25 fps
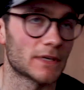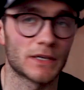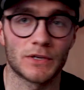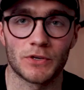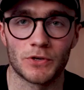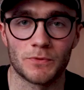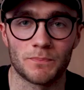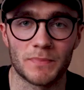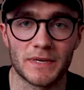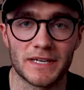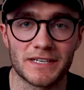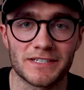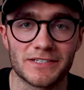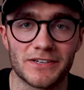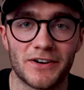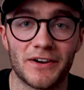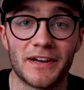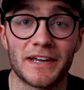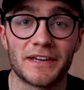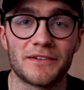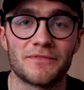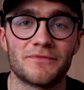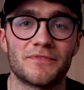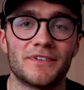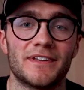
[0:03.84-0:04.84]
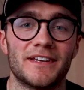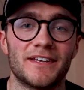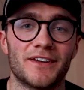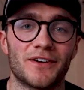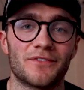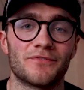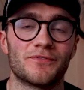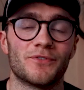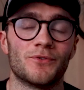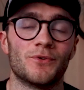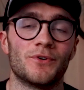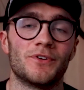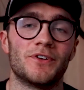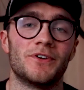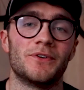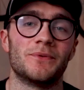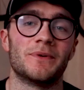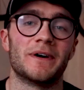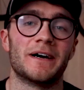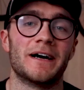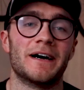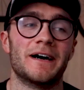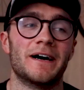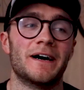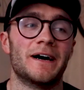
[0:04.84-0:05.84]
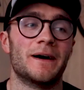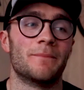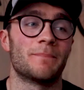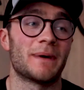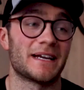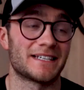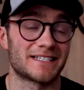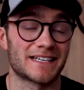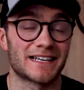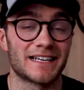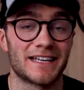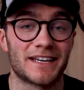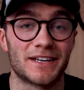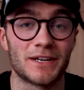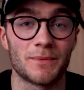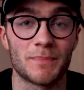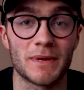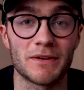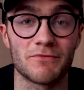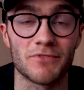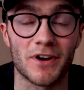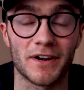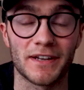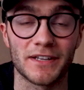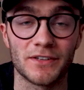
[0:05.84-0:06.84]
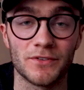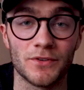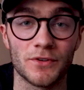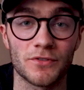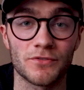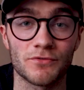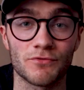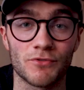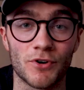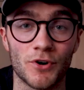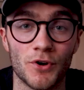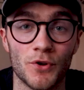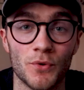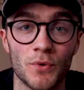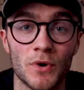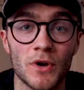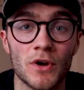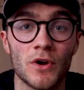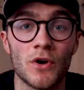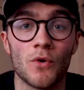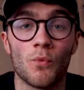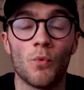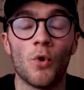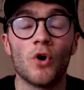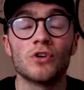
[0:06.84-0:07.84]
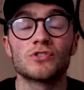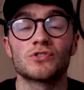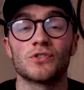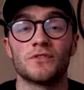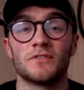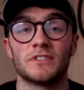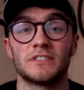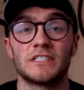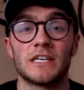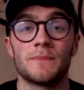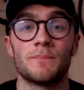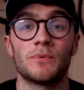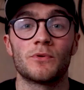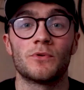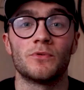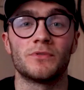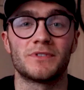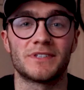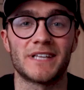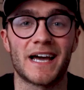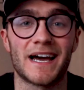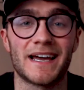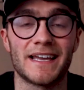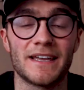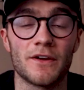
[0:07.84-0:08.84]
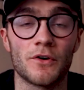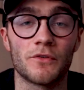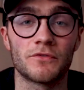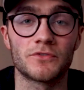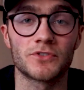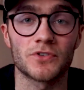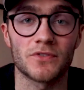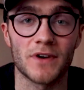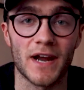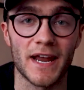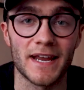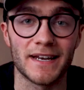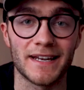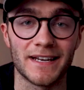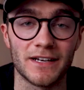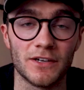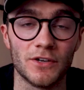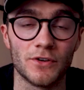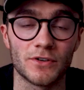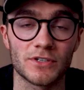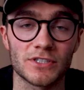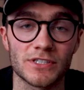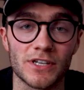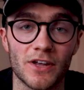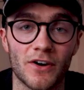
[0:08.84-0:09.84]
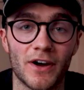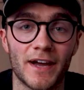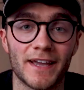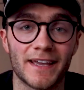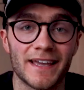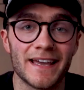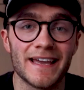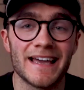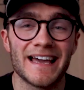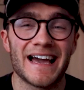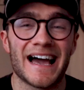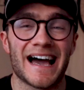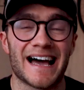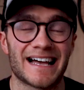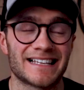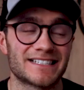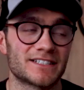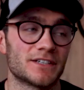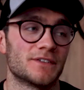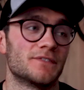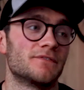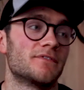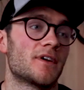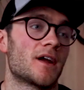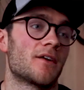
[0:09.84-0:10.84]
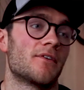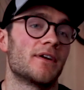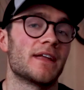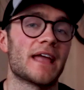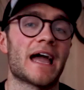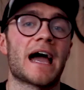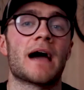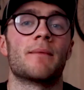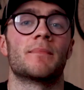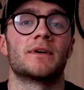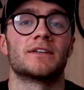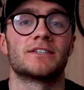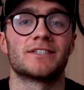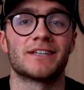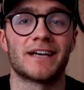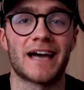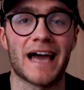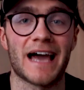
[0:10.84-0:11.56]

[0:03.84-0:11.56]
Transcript: could be exciting video for you. Basically going to be running you through what sort of a typical day of training looks like as a very amateur